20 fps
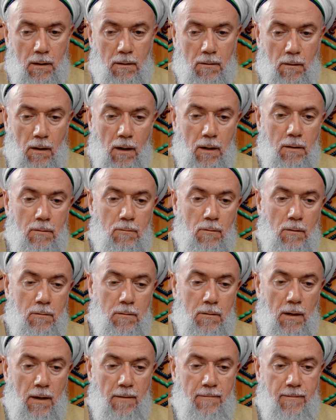you
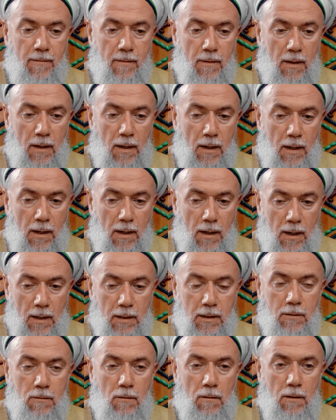don't have
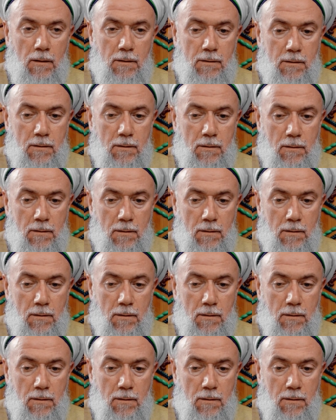any knowledge.